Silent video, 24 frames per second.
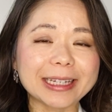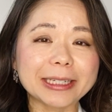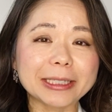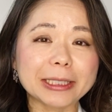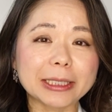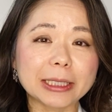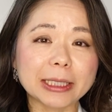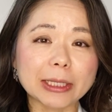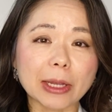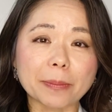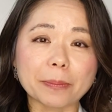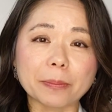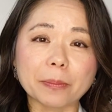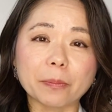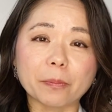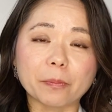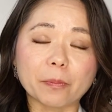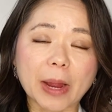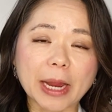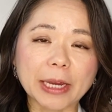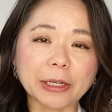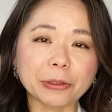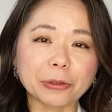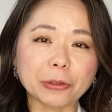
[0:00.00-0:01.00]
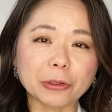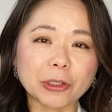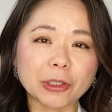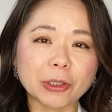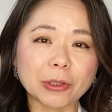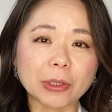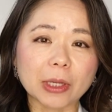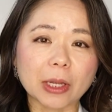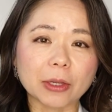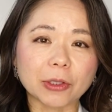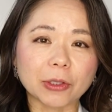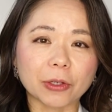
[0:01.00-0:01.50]
some minor
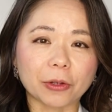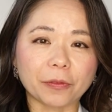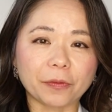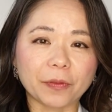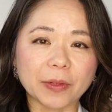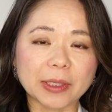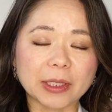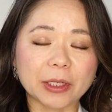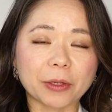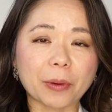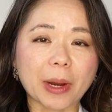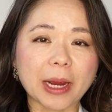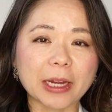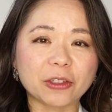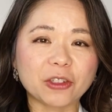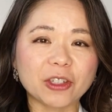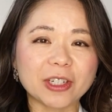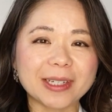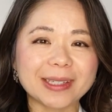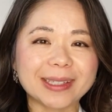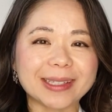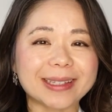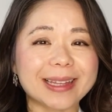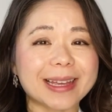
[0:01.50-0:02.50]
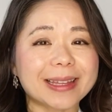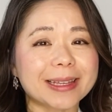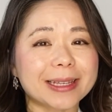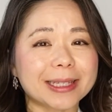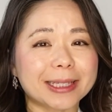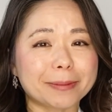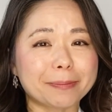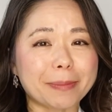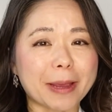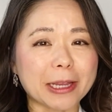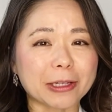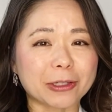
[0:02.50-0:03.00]
surface scratches, then
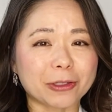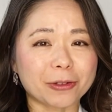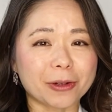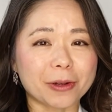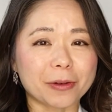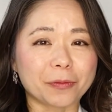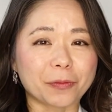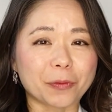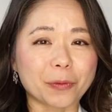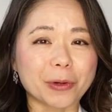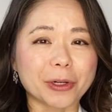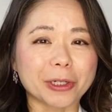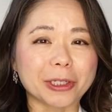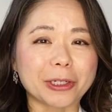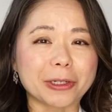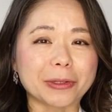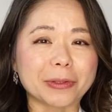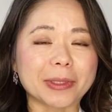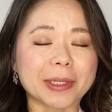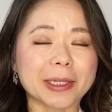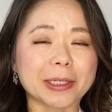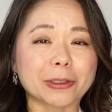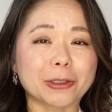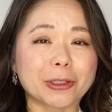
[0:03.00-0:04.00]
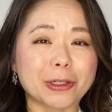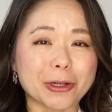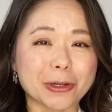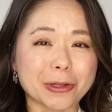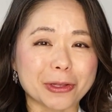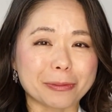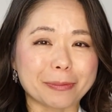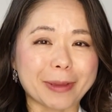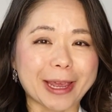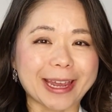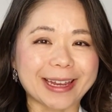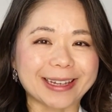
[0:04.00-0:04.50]
it's best to avoid using
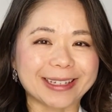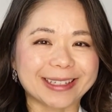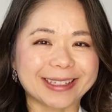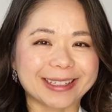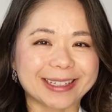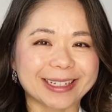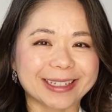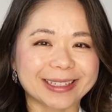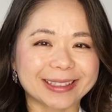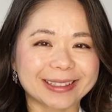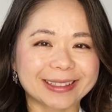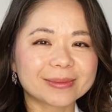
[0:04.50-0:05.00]
toothpaste.